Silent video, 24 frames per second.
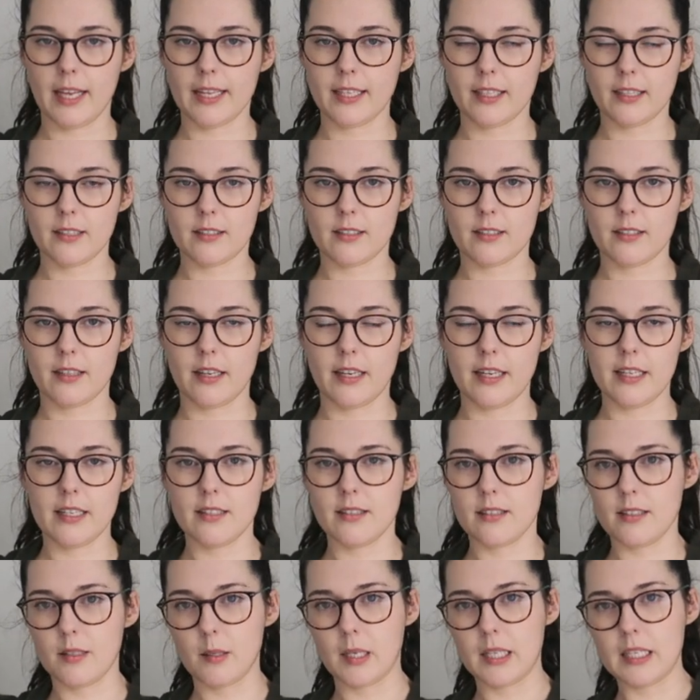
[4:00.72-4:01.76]
like it's, and
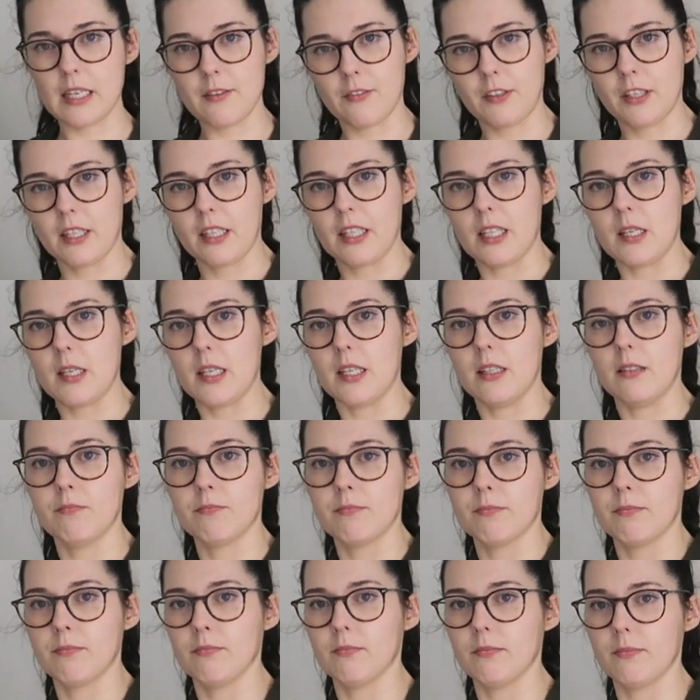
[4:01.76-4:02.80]
he's significantly
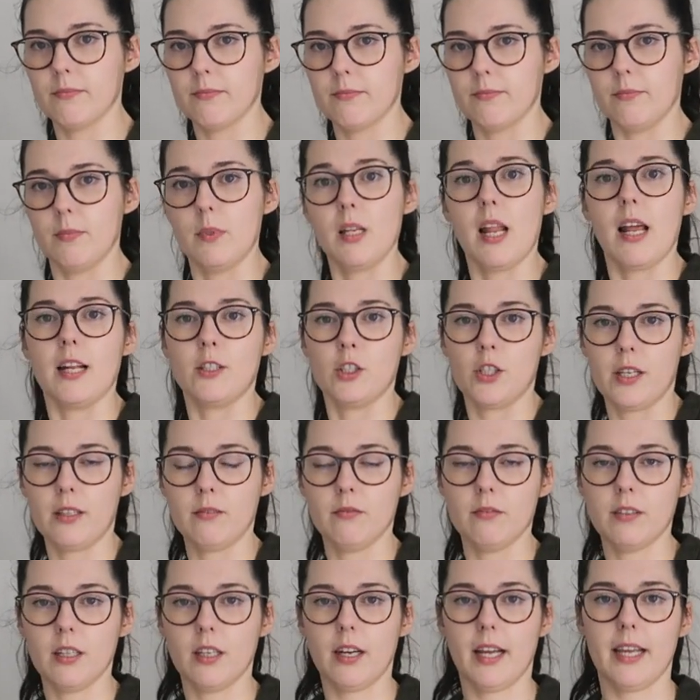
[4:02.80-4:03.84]
larger
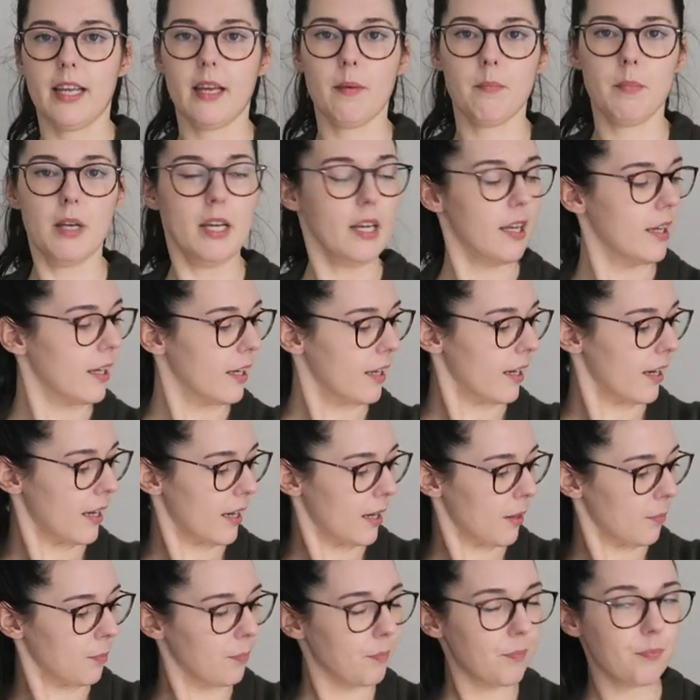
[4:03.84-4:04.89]
than I am,
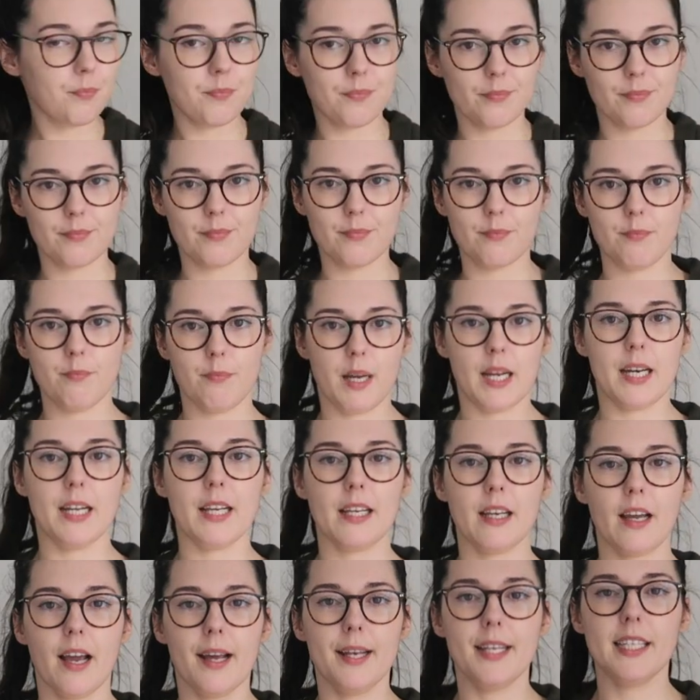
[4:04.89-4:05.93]
um, but
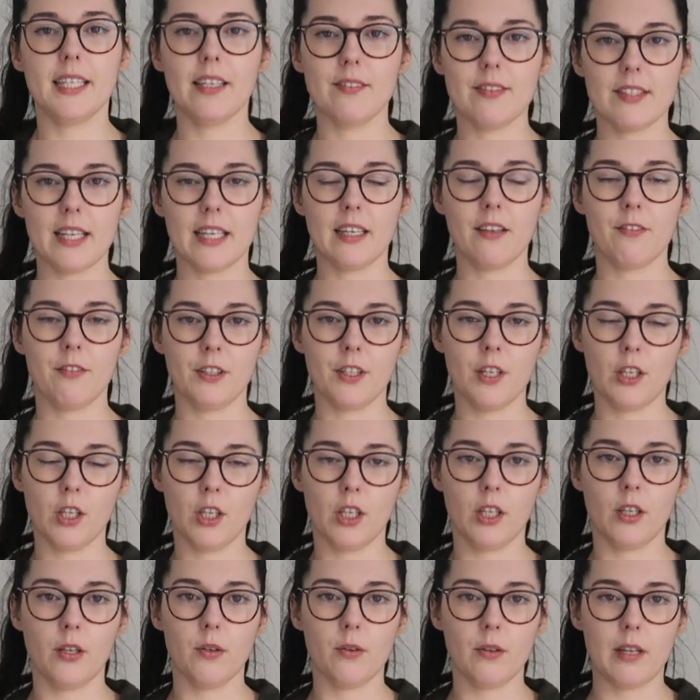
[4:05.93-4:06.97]
it kind of gives like a very
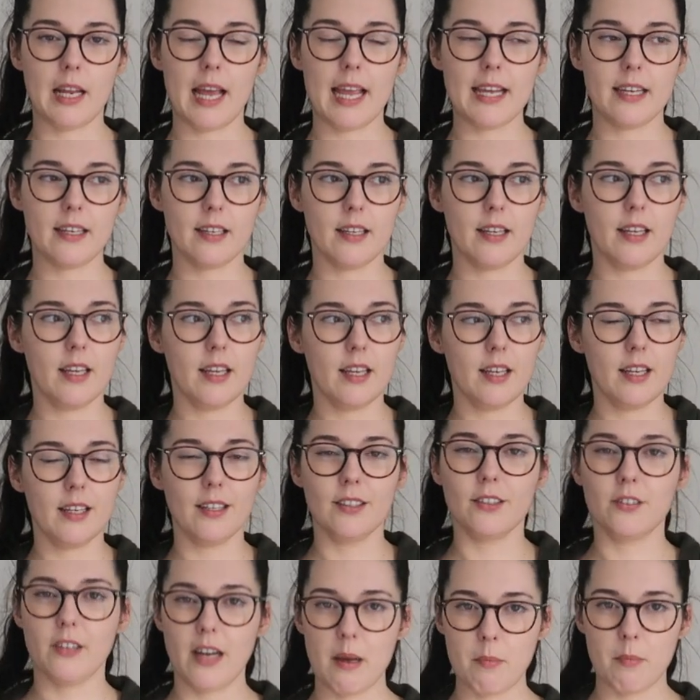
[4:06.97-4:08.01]
cute like
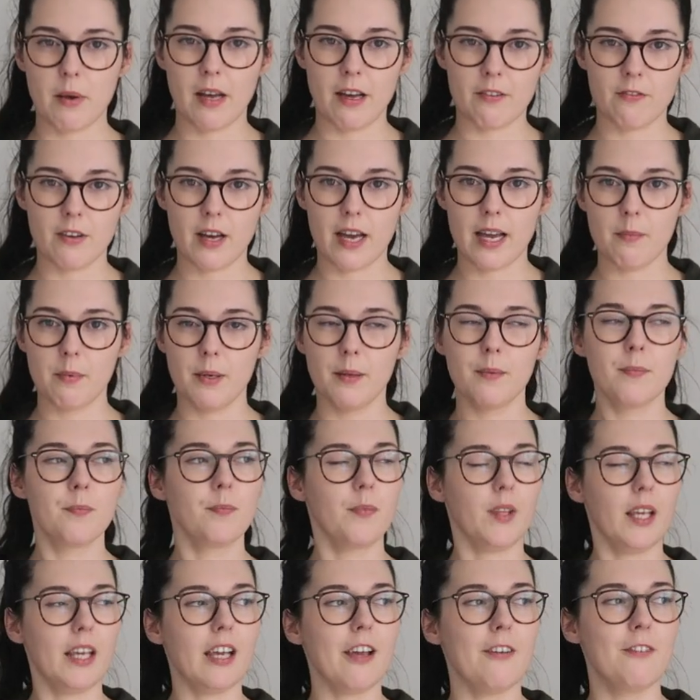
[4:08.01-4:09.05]
grandpa vibe.
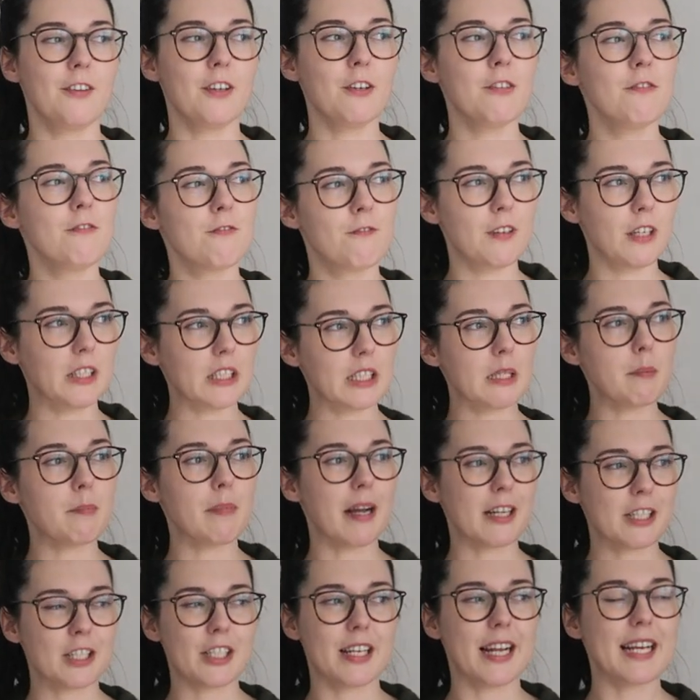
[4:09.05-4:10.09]
Like I feel very
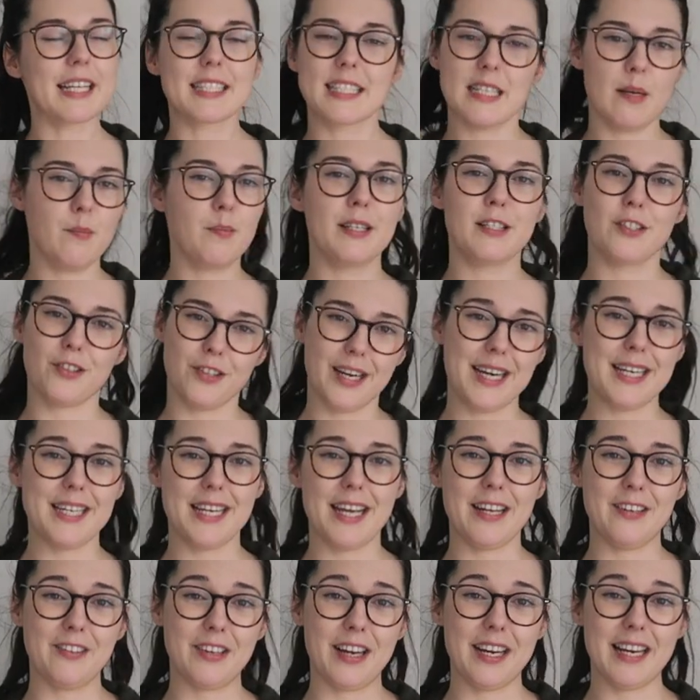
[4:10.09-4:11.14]
much like someone's
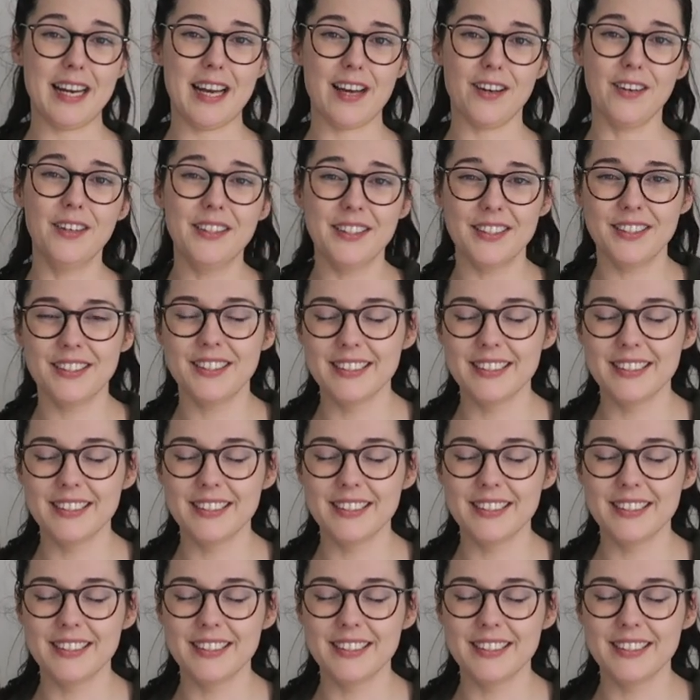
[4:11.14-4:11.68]
granddad right now